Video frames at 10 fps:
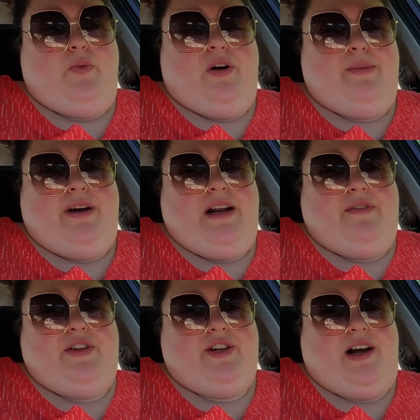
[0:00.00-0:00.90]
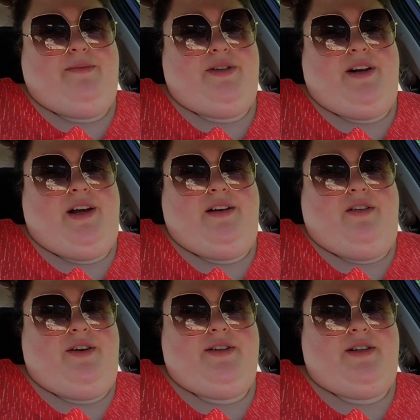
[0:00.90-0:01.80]
Where am I gonna have the time tonight,
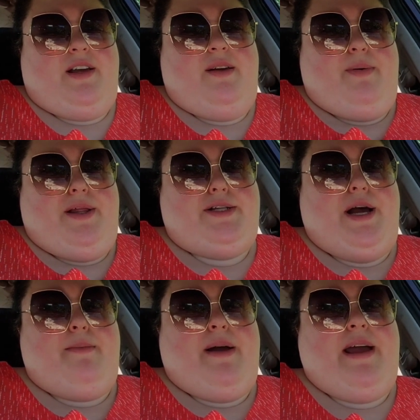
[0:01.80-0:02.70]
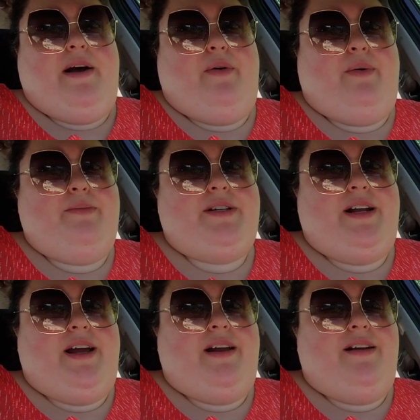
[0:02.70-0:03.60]
honestly? By the time I get home
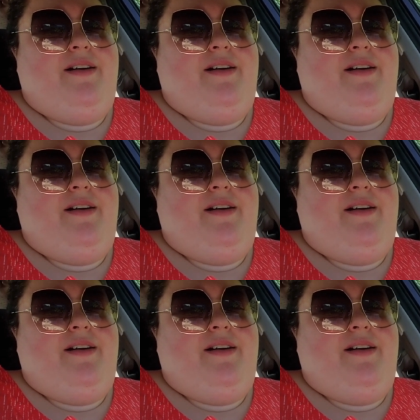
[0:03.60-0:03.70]
tonight,